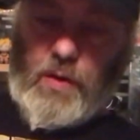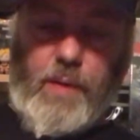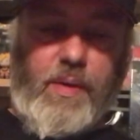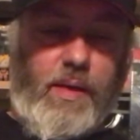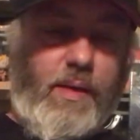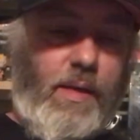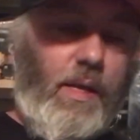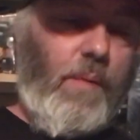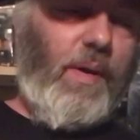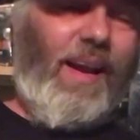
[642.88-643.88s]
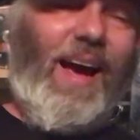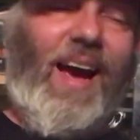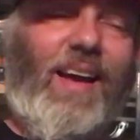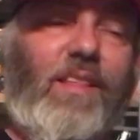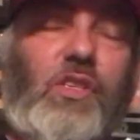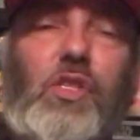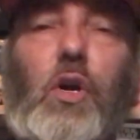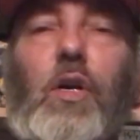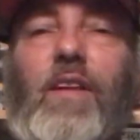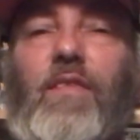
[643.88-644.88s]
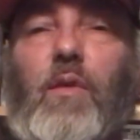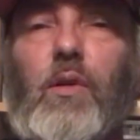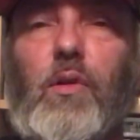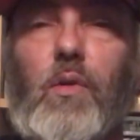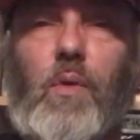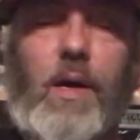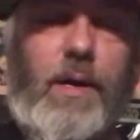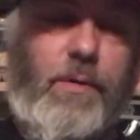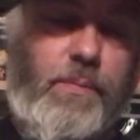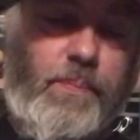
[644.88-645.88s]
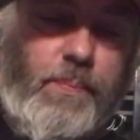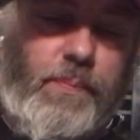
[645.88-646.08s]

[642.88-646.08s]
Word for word: know I've been out of the circuit for a little while,